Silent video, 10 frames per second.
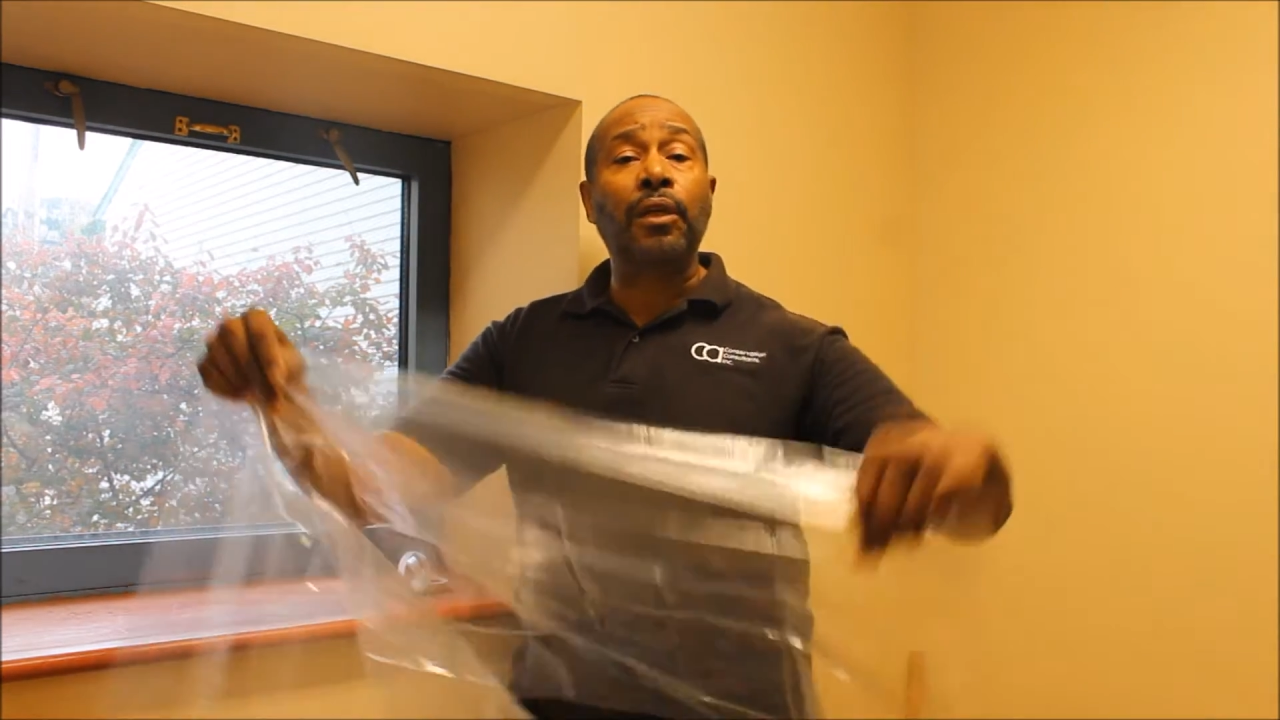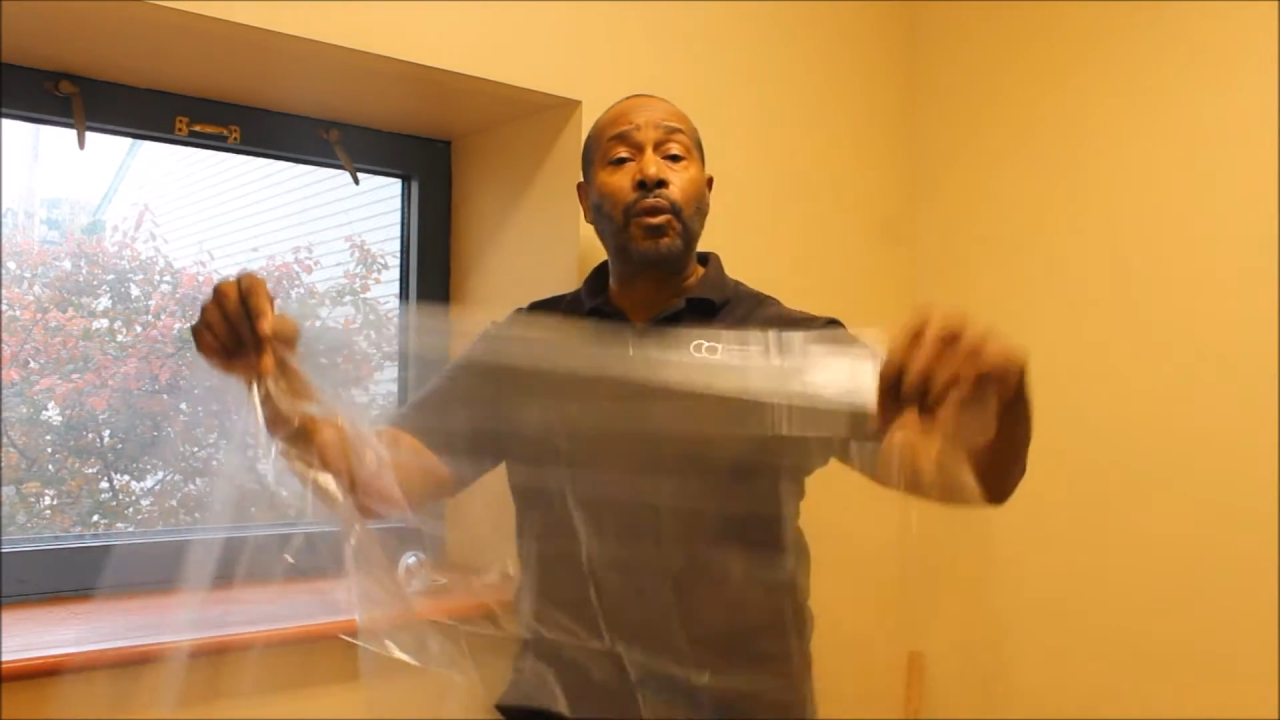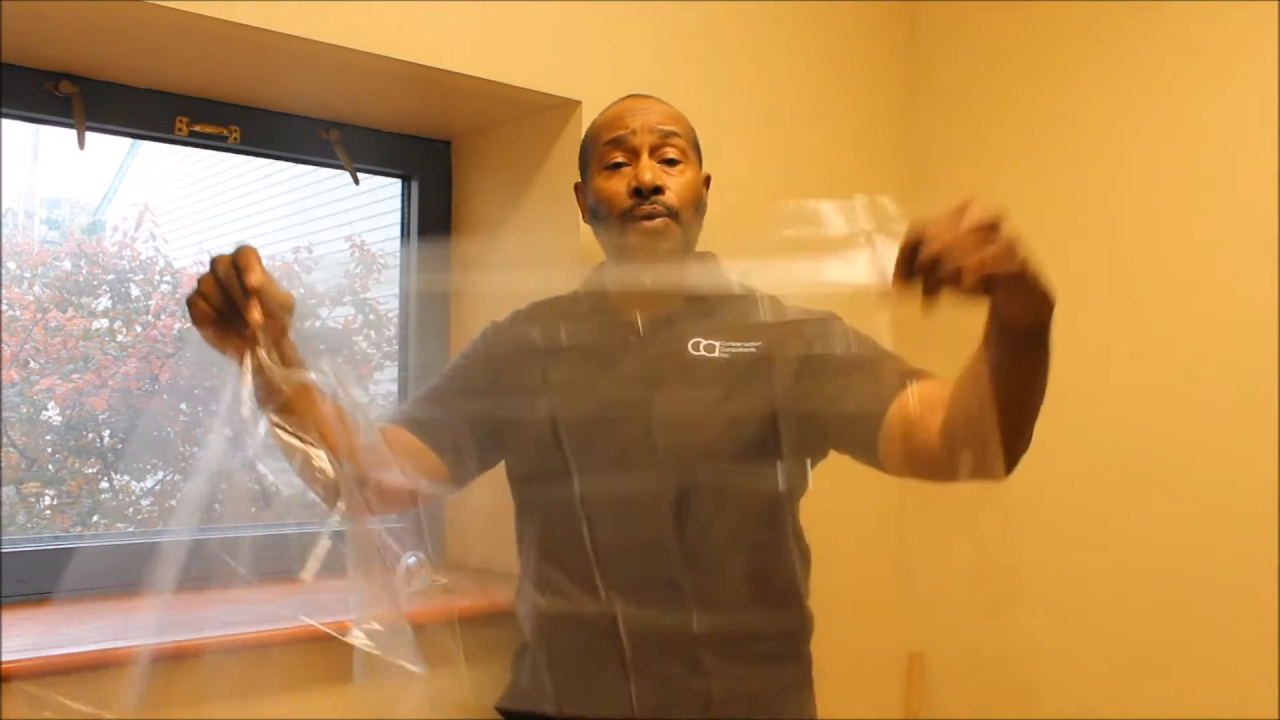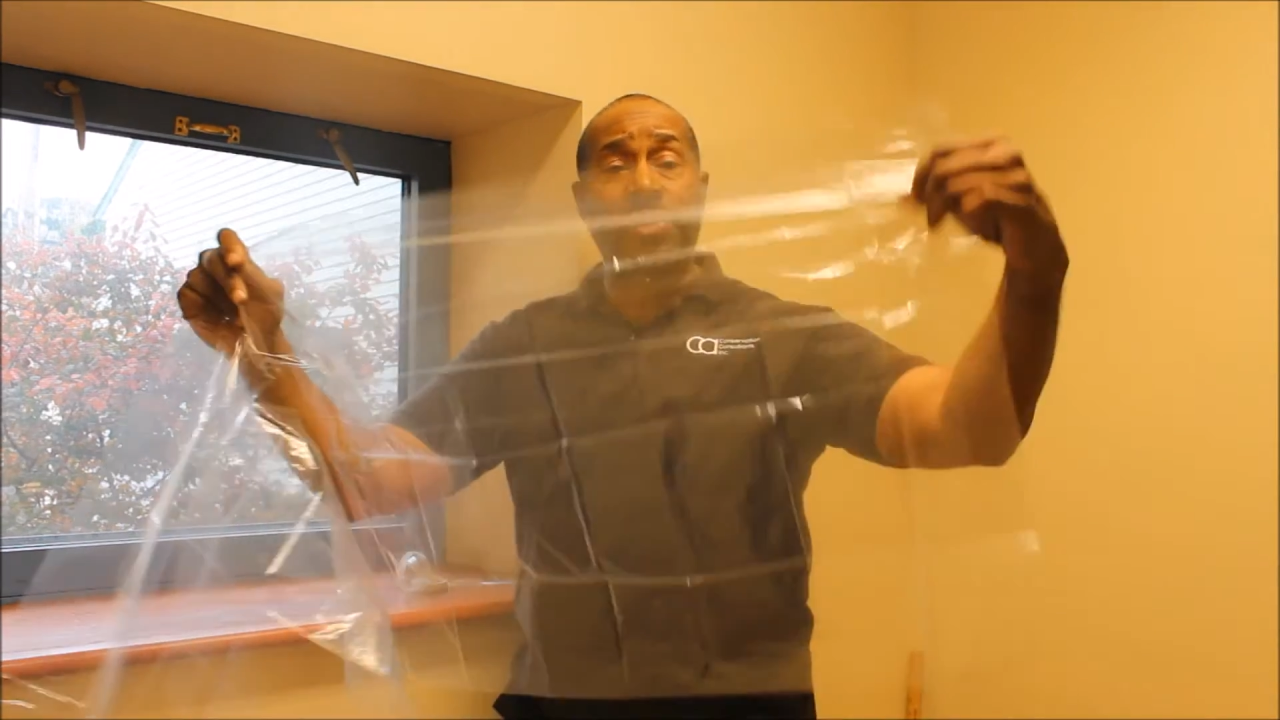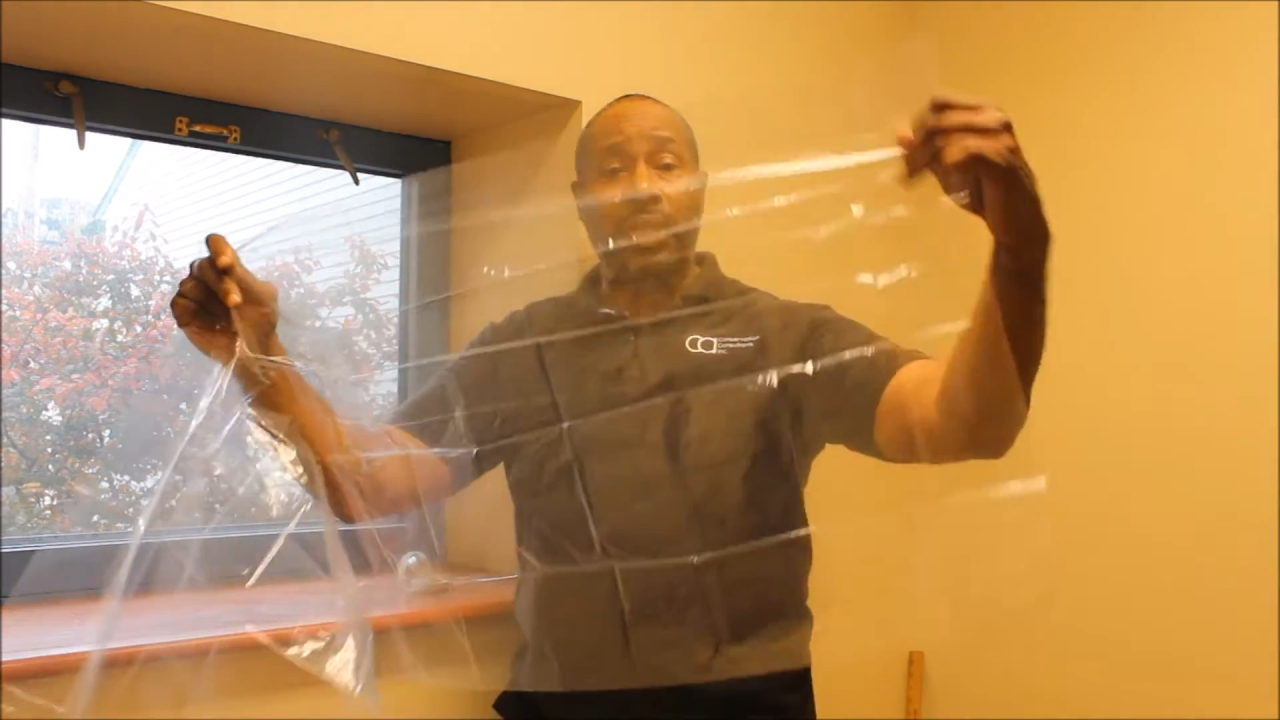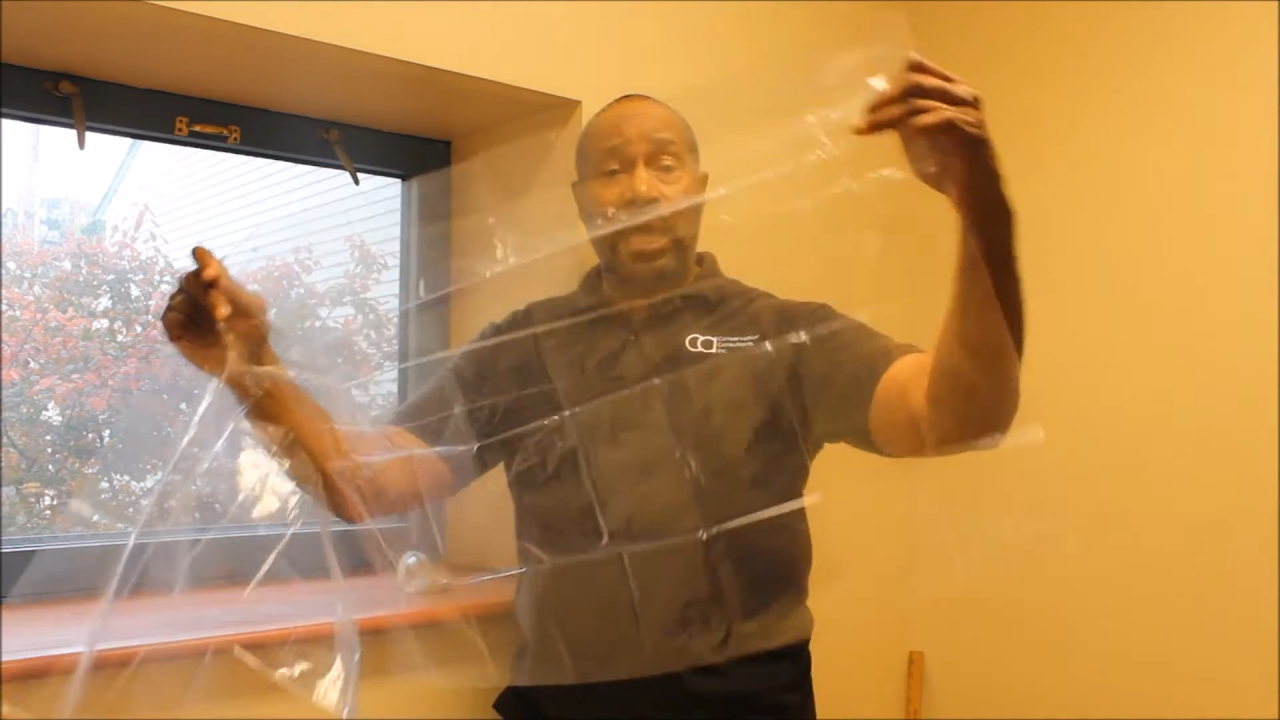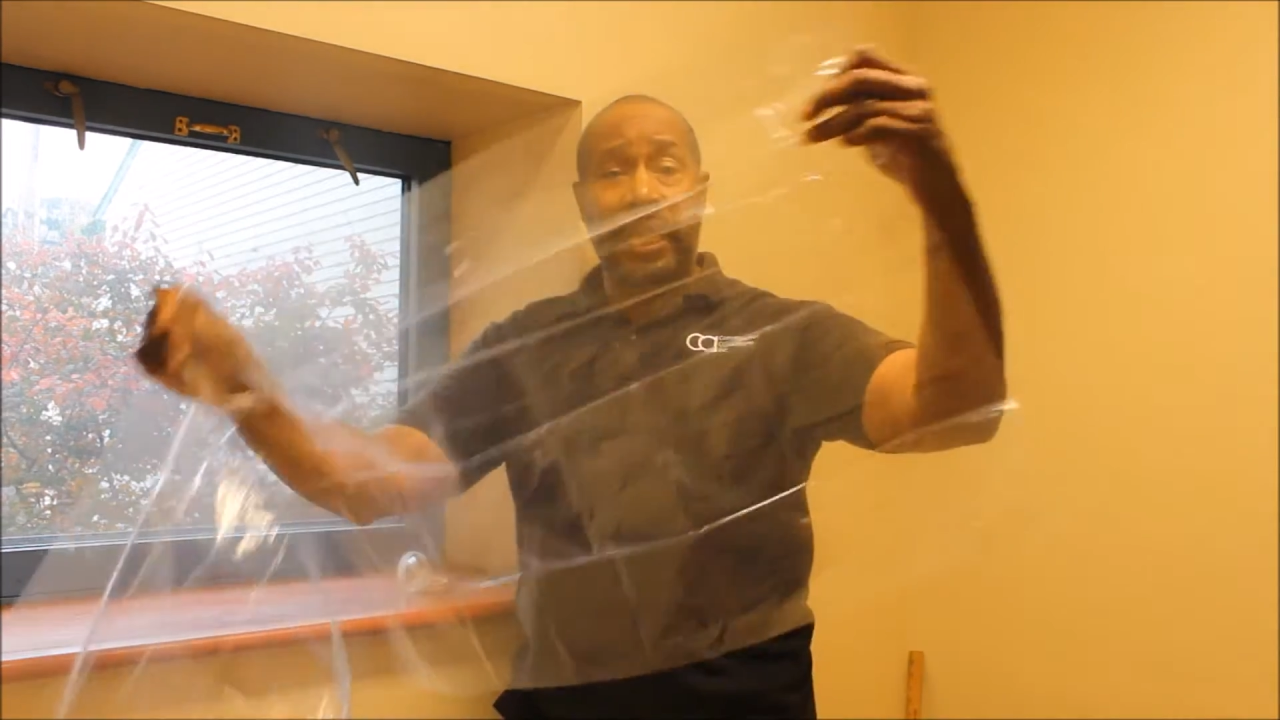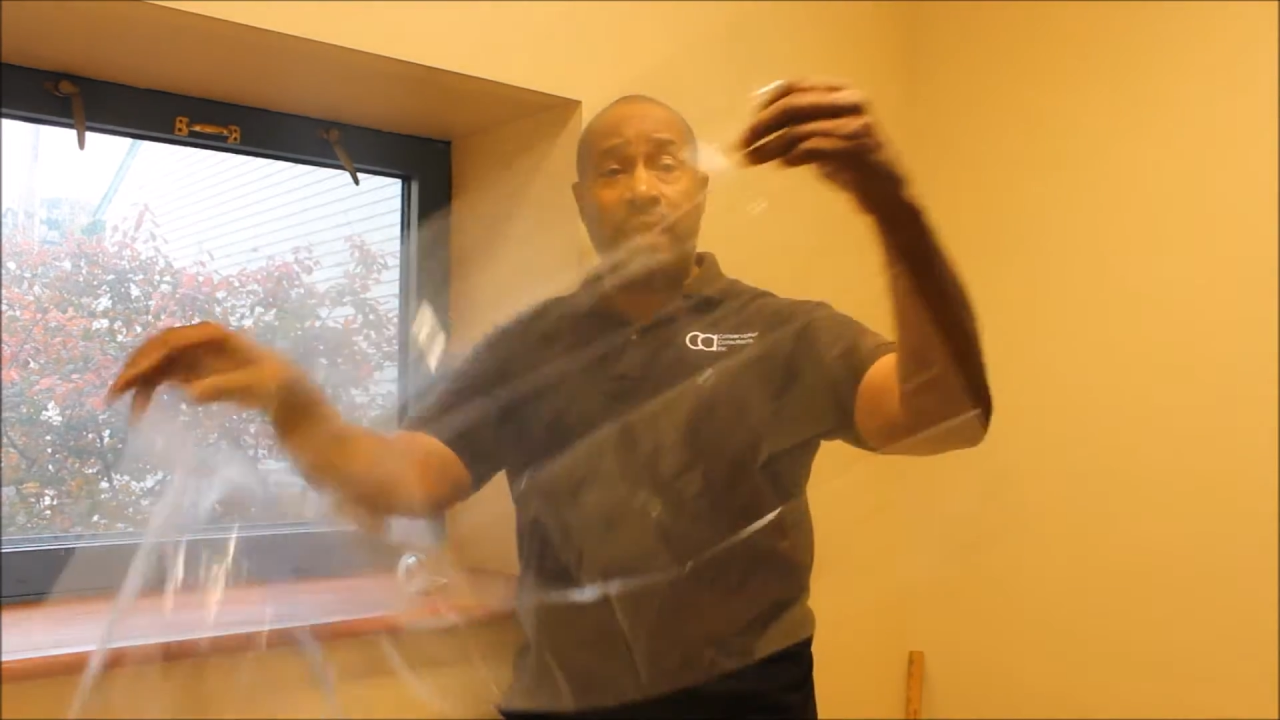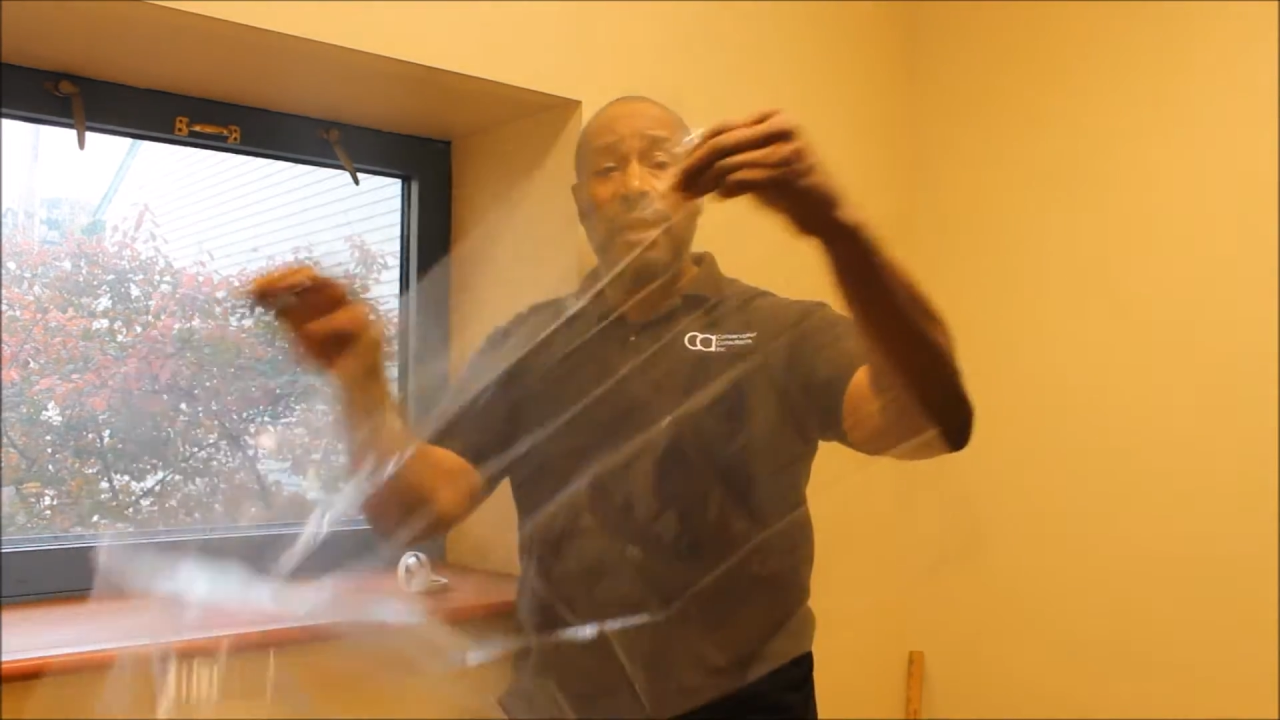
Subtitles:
looks like.